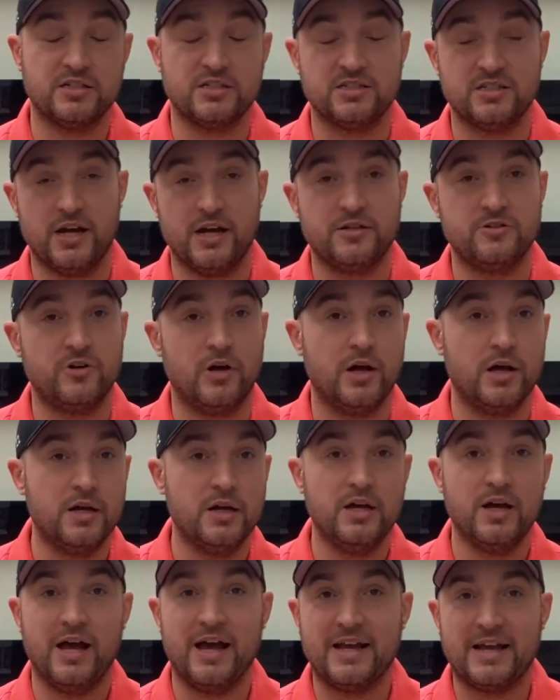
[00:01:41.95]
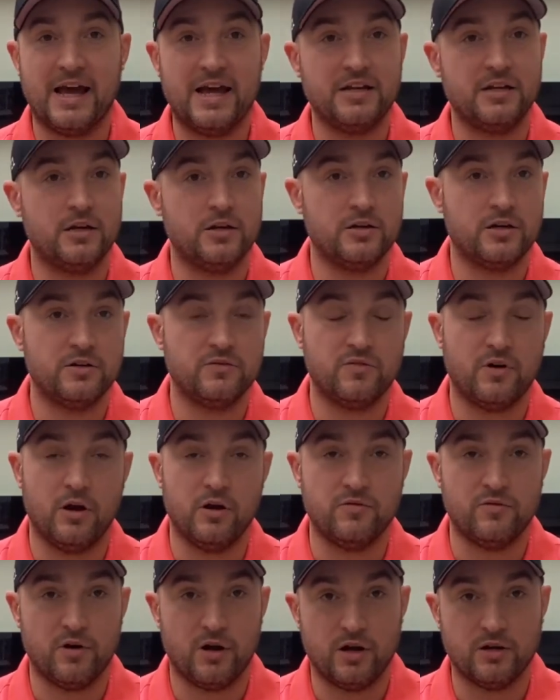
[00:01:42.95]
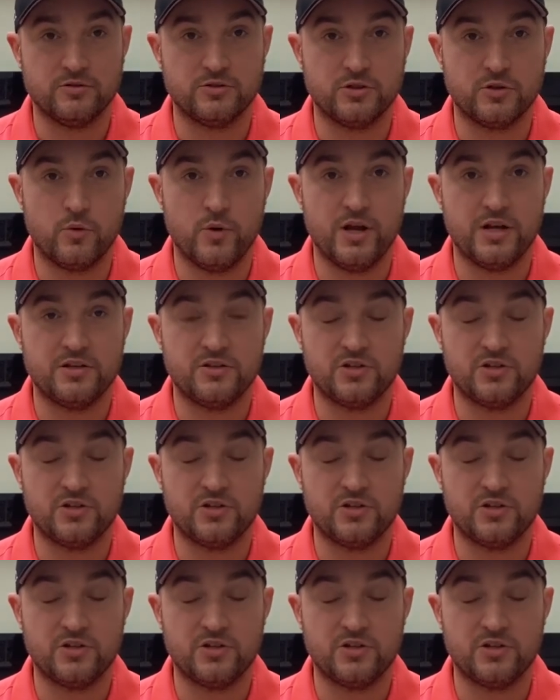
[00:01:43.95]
etc., again, you're looking for over 100 quid.